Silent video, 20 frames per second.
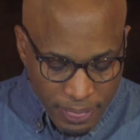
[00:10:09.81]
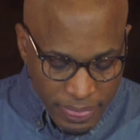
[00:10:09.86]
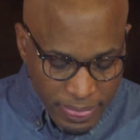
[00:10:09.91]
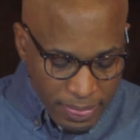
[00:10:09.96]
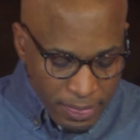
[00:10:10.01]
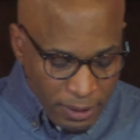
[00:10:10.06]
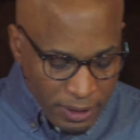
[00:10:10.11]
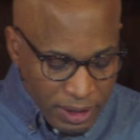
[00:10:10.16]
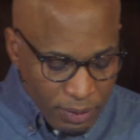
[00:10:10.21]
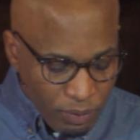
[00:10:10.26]

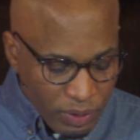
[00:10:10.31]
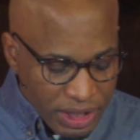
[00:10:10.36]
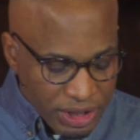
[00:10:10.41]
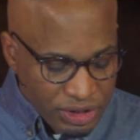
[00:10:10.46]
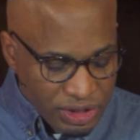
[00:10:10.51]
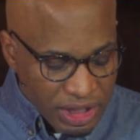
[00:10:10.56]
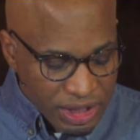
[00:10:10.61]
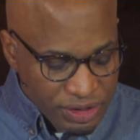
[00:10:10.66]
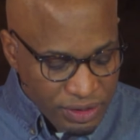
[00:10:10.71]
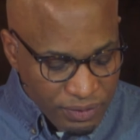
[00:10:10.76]
Look at what it
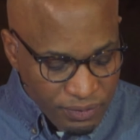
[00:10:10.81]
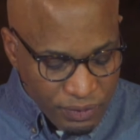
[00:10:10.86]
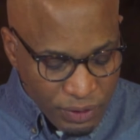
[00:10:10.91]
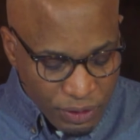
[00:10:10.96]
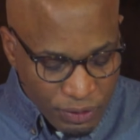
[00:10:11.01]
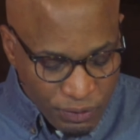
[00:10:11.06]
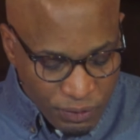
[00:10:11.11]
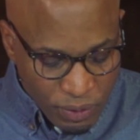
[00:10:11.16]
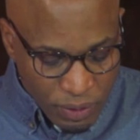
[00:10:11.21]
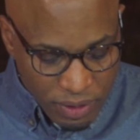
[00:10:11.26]
says in verse
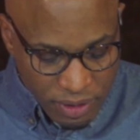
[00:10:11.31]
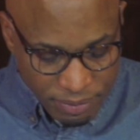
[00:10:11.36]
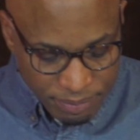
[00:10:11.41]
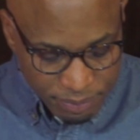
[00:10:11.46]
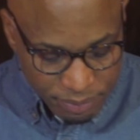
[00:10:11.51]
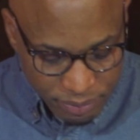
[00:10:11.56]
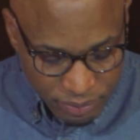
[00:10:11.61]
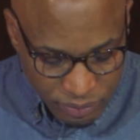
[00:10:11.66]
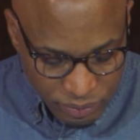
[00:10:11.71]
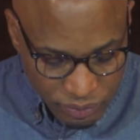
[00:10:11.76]
4.
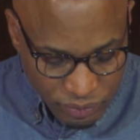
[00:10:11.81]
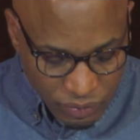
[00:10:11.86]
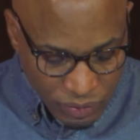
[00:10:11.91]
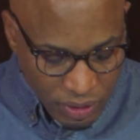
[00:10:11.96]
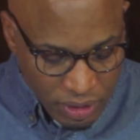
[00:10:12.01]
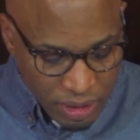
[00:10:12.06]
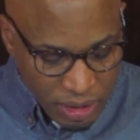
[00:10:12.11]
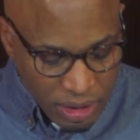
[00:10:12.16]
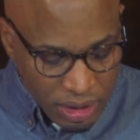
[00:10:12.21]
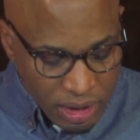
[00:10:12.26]

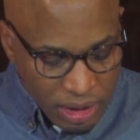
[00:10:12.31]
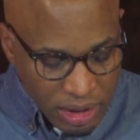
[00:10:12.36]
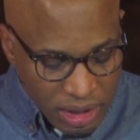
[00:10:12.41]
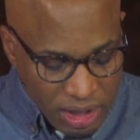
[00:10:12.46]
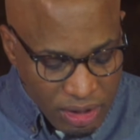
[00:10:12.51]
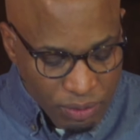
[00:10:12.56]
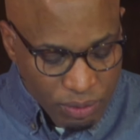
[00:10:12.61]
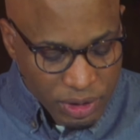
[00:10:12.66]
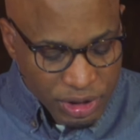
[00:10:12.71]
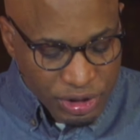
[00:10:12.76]
He
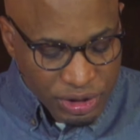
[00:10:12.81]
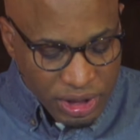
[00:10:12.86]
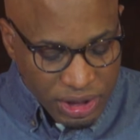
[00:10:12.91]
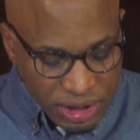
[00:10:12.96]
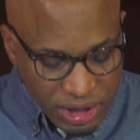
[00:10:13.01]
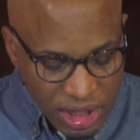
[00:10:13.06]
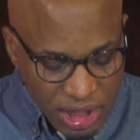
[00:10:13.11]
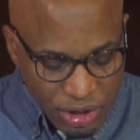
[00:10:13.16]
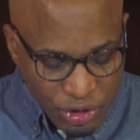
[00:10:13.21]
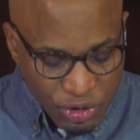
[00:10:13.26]
was to
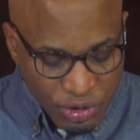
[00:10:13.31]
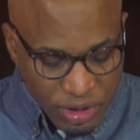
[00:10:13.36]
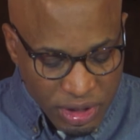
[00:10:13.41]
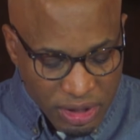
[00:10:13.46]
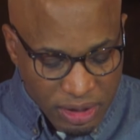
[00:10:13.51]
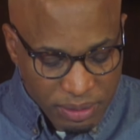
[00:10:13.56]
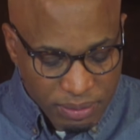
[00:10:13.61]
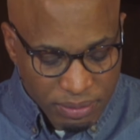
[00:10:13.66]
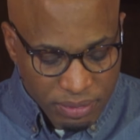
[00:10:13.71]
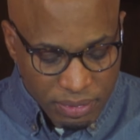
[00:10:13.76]
teach
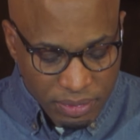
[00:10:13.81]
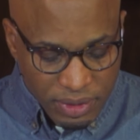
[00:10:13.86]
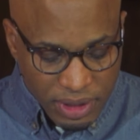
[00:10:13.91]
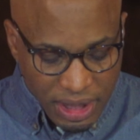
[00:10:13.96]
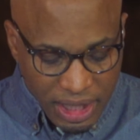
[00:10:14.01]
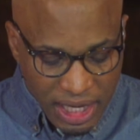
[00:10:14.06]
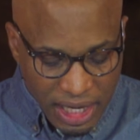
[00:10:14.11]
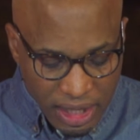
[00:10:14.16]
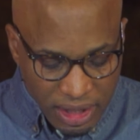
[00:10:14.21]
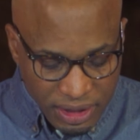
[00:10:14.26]
them the
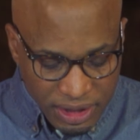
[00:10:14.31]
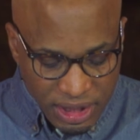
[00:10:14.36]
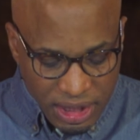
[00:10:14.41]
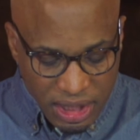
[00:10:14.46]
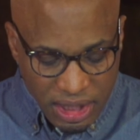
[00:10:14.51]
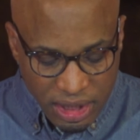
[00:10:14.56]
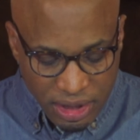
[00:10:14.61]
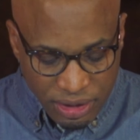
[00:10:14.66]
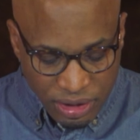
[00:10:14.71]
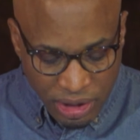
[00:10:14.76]

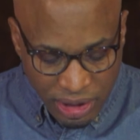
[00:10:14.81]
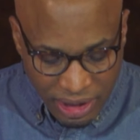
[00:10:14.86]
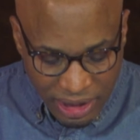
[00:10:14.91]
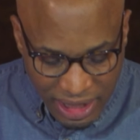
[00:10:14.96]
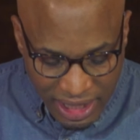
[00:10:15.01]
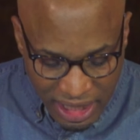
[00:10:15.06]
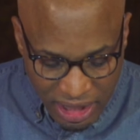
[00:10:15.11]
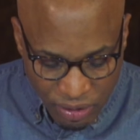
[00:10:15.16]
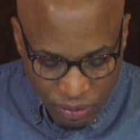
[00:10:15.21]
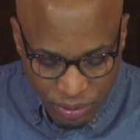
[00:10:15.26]
Chaldean
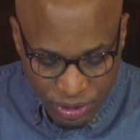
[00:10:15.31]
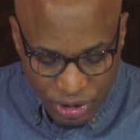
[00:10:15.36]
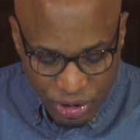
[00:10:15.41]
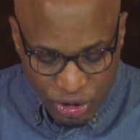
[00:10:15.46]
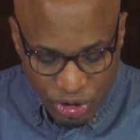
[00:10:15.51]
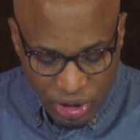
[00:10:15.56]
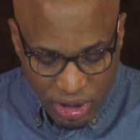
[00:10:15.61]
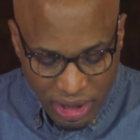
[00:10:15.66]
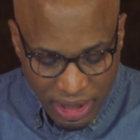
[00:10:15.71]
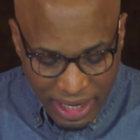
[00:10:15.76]

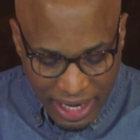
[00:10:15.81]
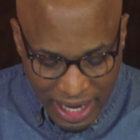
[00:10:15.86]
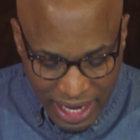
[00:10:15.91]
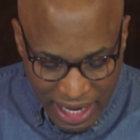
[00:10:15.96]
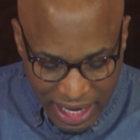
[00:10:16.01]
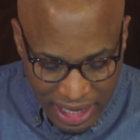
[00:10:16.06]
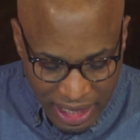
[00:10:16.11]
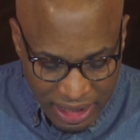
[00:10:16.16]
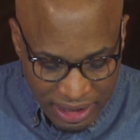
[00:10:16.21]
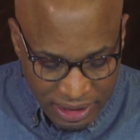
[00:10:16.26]
language
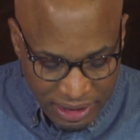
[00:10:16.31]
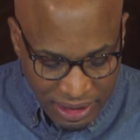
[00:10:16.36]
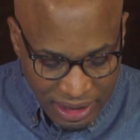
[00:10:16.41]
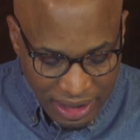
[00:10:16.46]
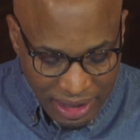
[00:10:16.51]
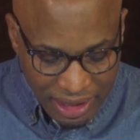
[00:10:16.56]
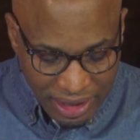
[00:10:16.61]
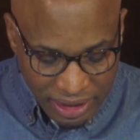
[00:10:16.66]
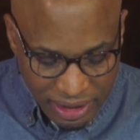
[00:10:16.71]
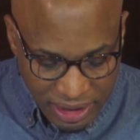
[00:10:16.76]
and
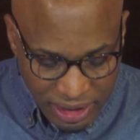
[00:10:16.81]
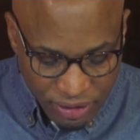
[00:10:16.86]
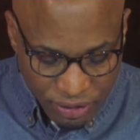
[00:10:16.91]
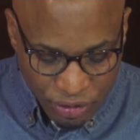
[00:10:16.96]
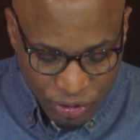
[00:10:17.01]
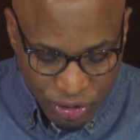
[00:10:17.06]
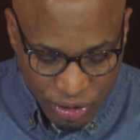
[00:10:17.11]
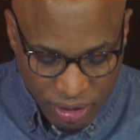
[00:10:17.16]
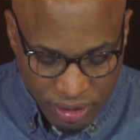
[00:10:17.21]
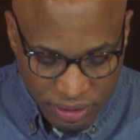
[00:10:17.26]

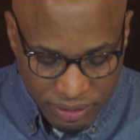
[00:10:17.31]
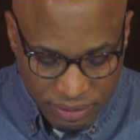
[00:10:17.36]
literature.